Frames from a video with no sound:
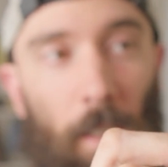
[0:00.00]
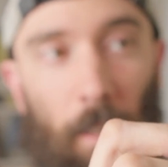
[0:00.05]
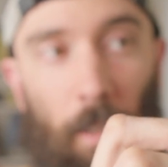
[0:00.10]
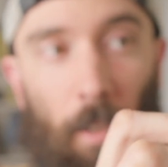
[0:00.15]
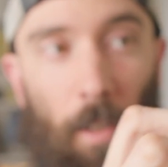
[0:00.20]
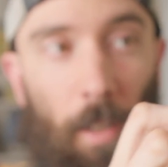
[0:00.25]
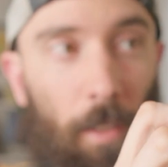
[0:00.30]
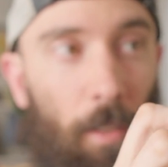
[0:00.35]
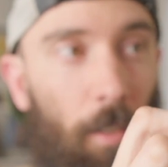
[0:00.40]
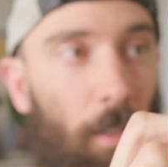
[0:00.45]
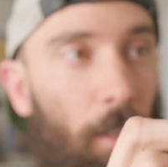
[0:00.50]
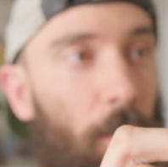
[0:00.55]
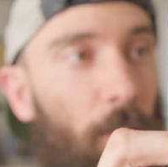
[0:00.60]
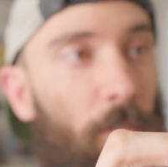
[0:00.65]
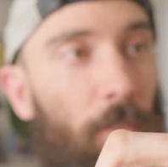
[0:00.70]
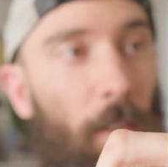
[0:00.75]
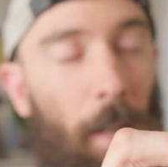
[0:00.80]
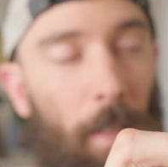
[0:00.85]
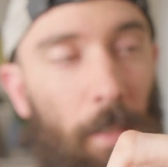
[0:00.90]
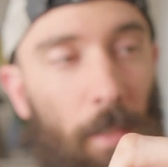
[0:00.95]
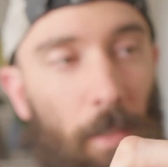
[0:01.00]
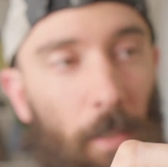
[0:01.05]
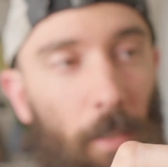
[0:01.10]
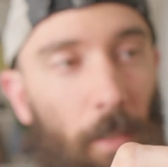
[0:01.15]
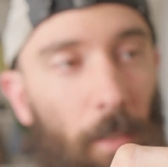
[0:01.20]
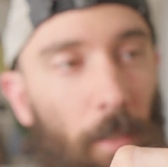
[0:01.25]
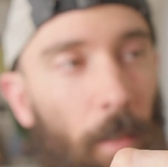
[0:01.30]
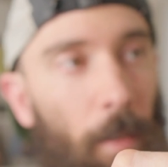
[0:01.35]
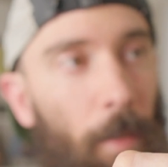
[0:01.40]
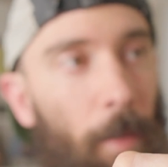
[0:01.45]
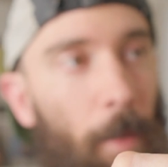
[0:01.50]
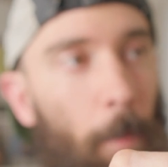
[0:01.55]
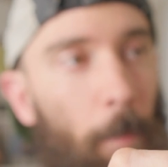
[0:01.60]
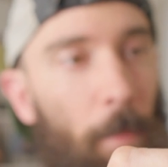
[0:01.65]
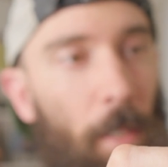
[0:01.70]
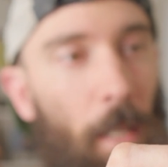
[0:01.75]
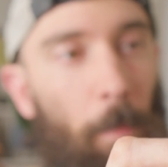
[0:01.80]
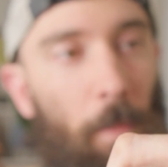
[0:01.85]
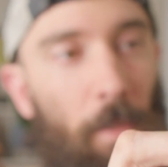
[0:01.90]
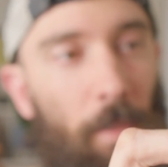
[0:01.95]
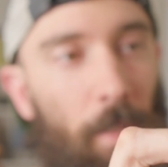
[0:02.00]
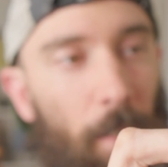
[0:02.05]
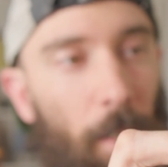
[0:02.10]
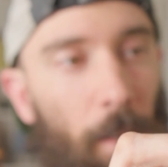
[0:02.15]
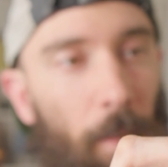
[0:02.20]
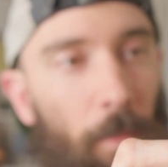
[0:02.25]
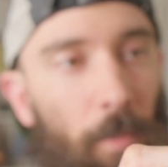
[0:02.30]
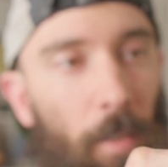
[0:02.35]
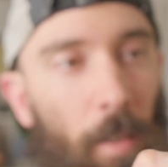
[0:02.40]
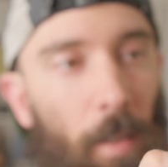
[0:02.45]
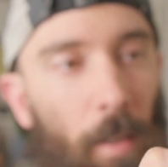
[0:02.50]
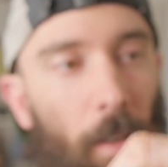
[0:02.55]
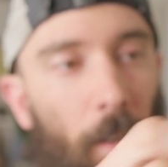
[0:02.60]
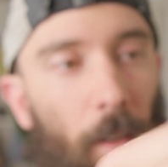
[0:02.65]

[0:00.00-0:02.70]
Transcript: longer or faster type of stuff.